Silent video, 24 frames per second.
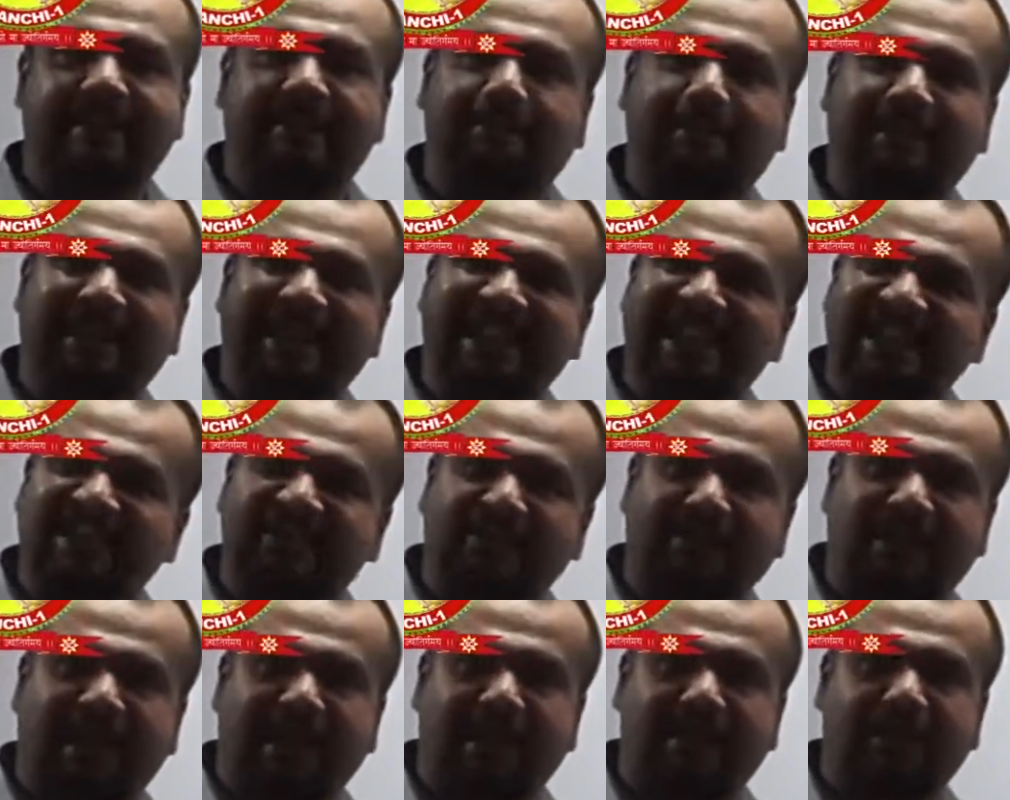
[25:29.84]
the
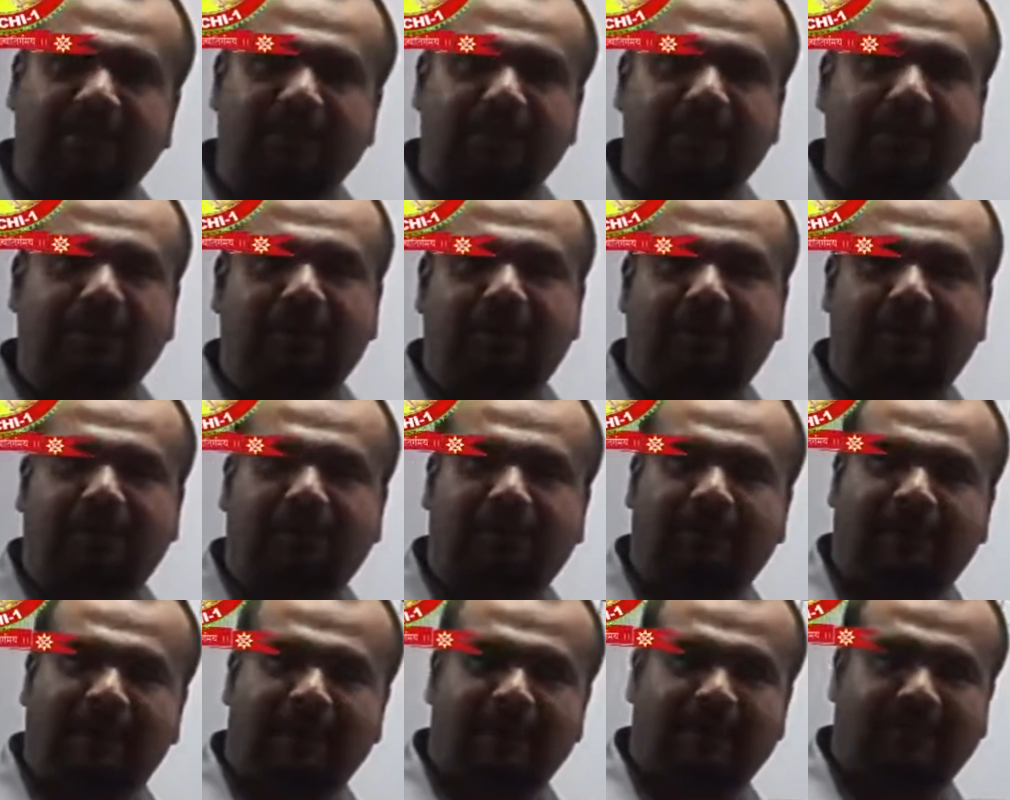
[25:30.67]
place values
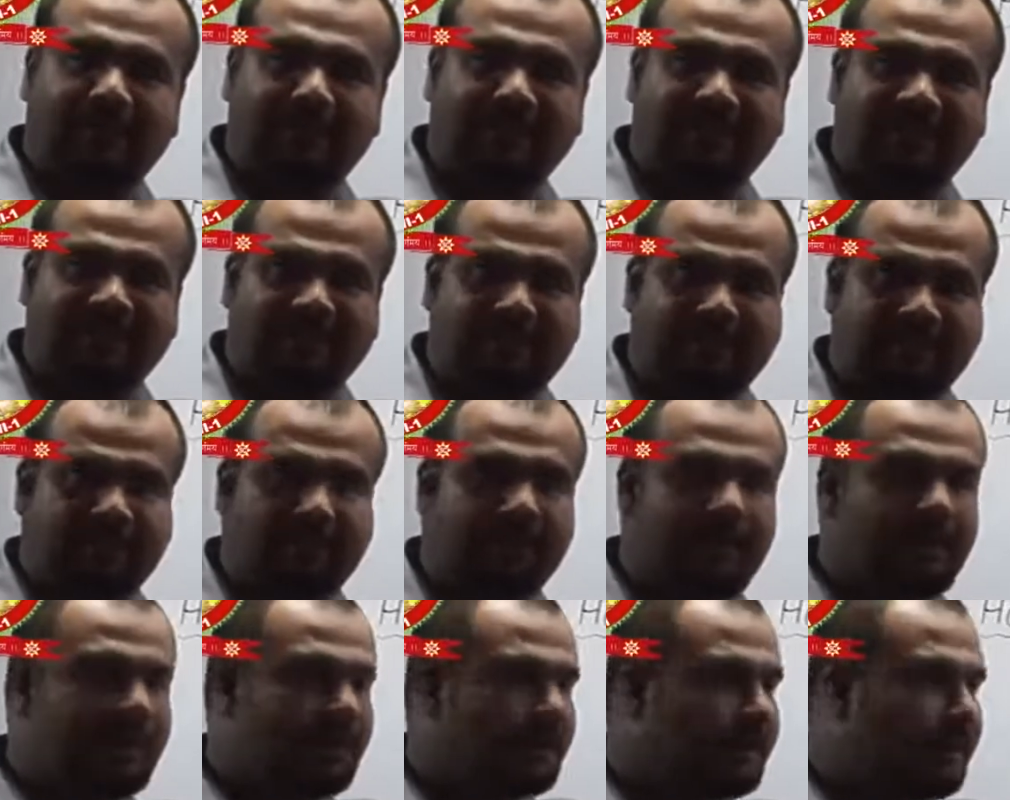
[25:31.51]
of alphabets.
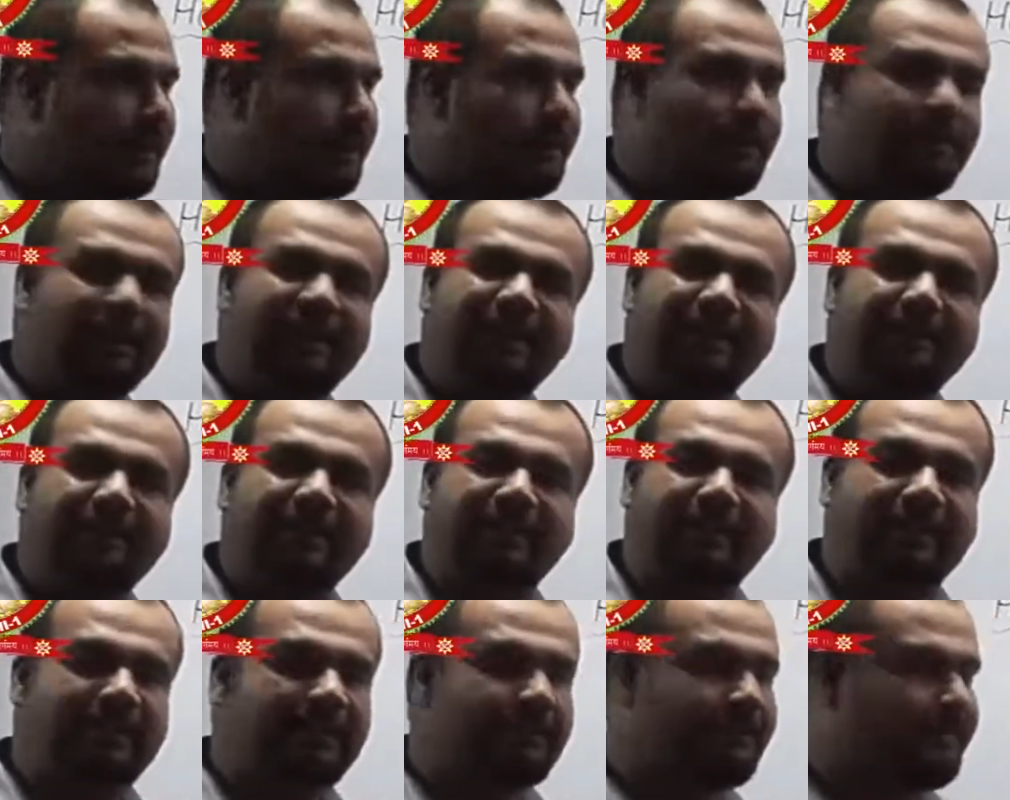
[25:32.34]
The only
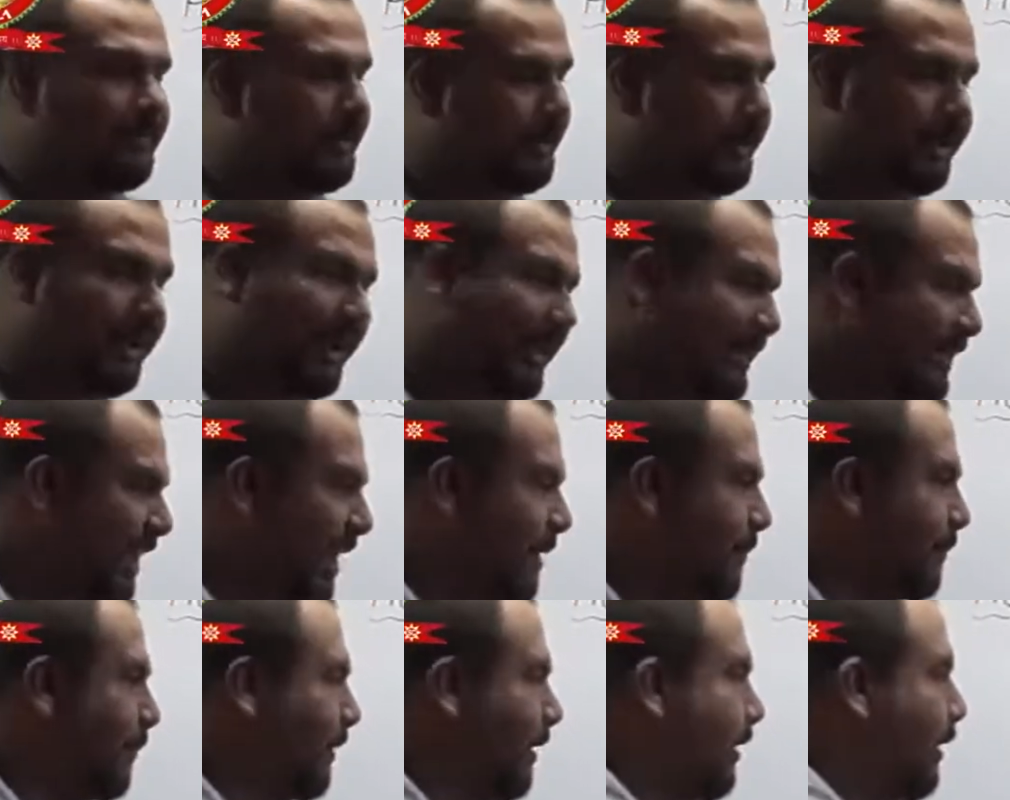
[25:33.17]
method, for an
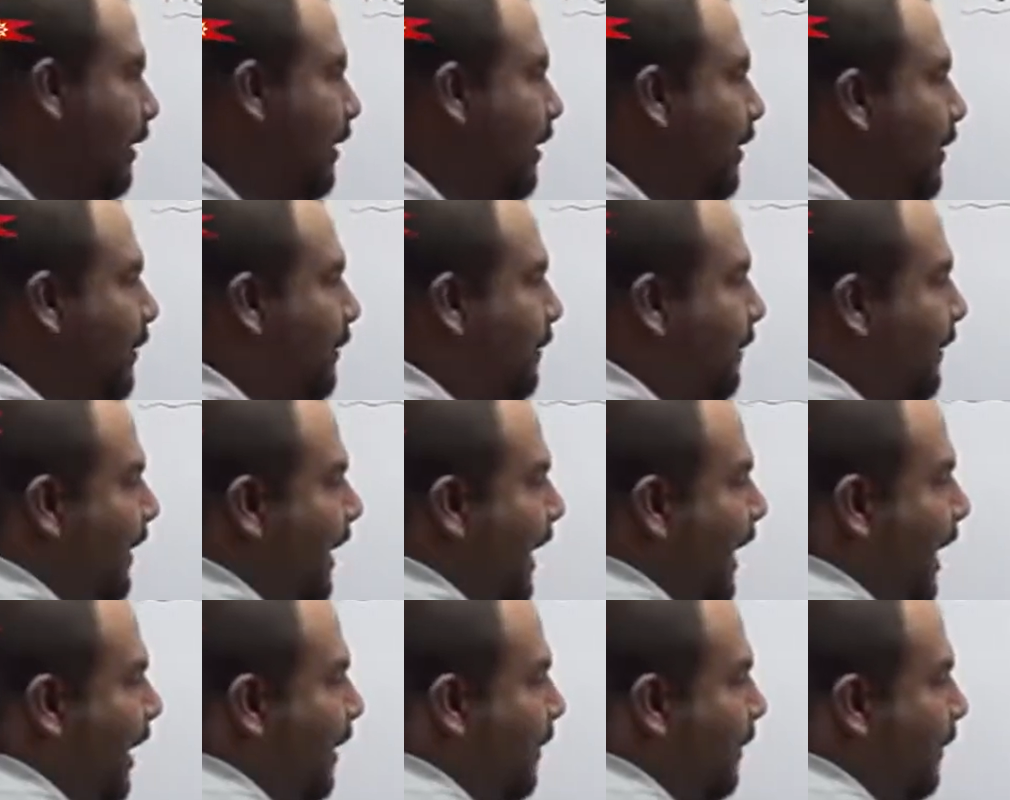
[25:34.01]
example, we
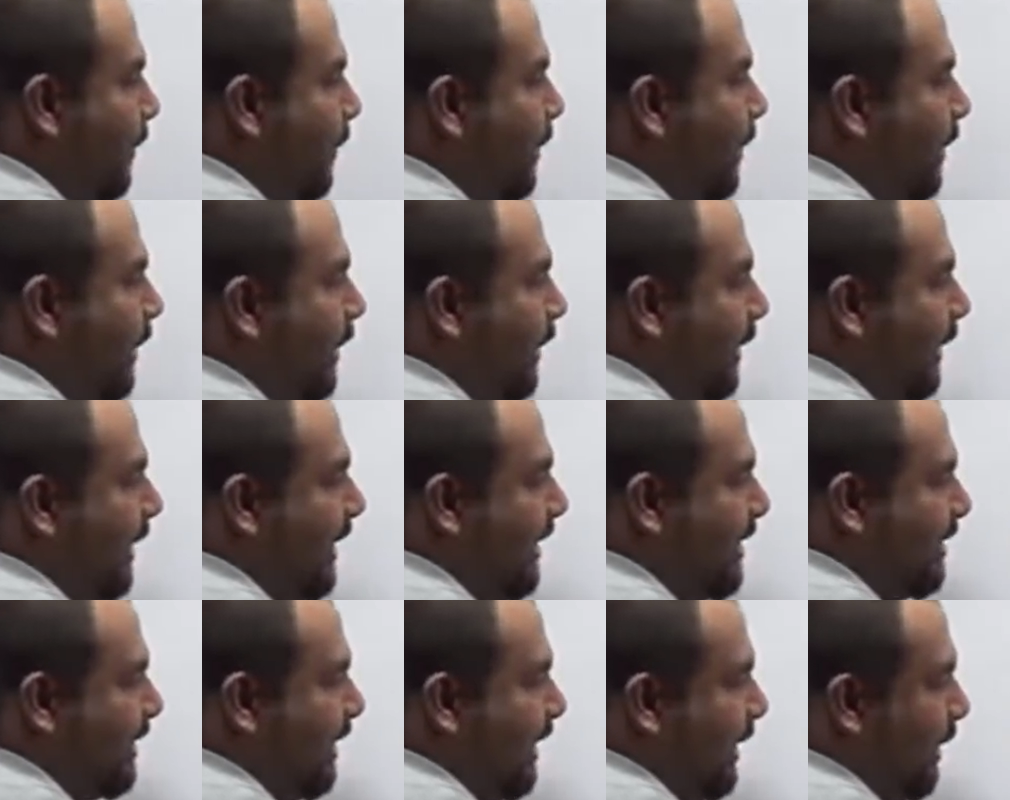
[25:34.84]
have
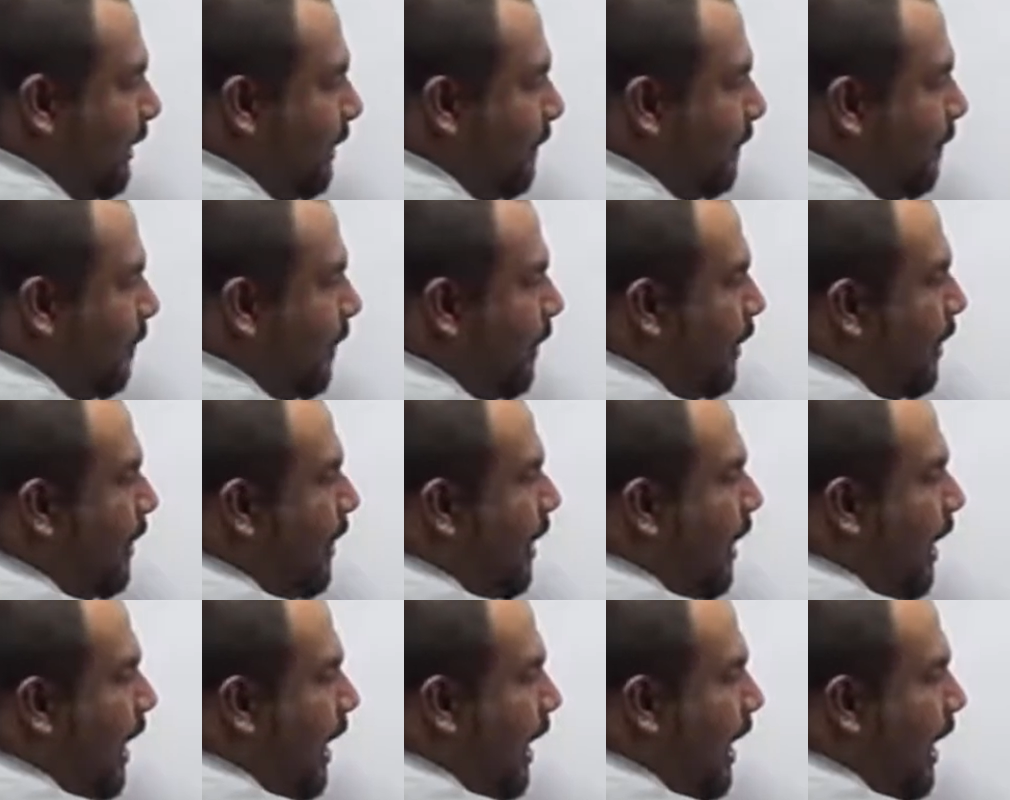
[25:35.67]
reasoning.
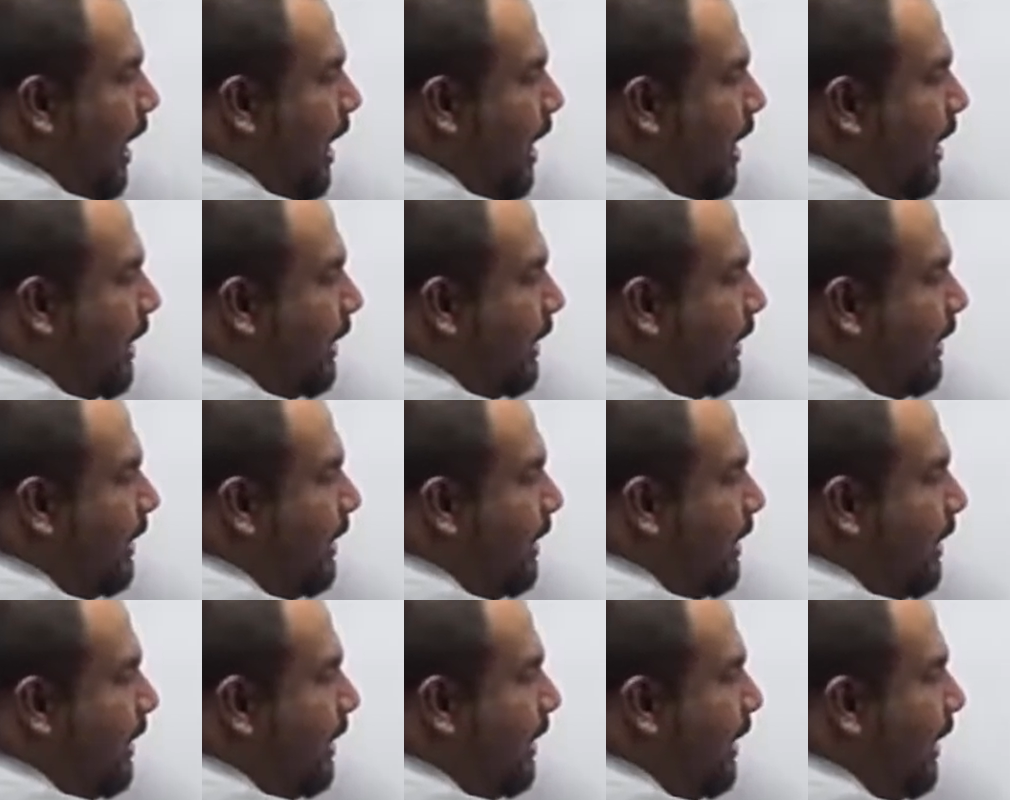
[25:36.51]

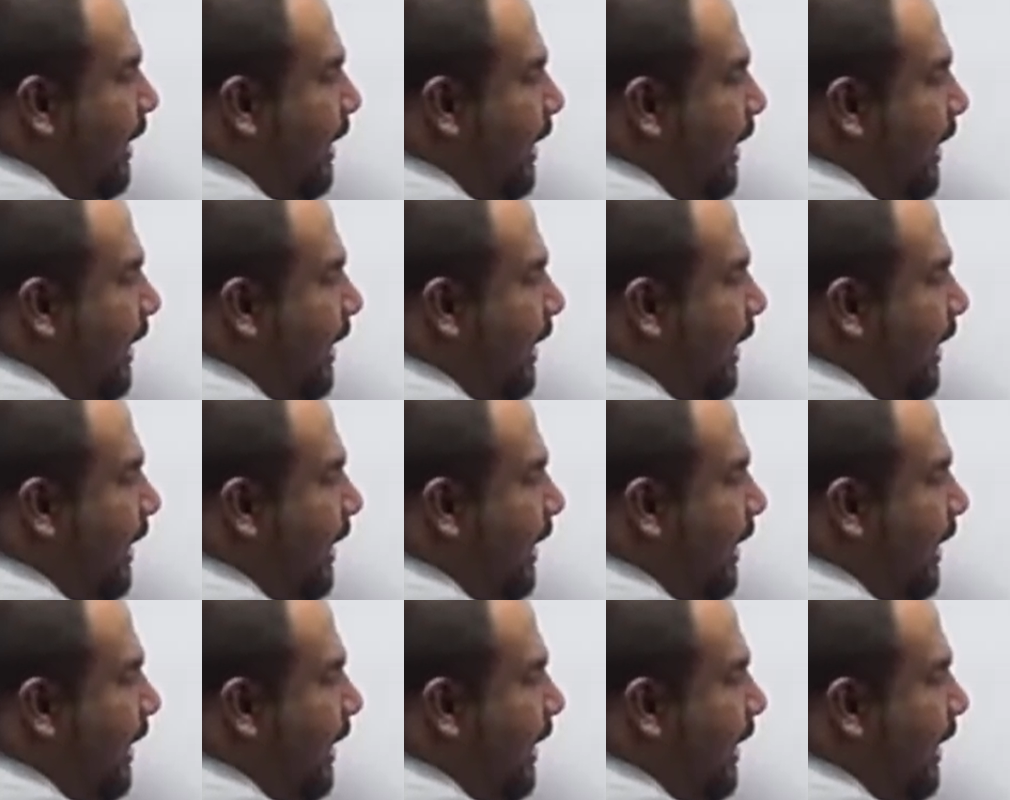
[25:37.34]
REASONING.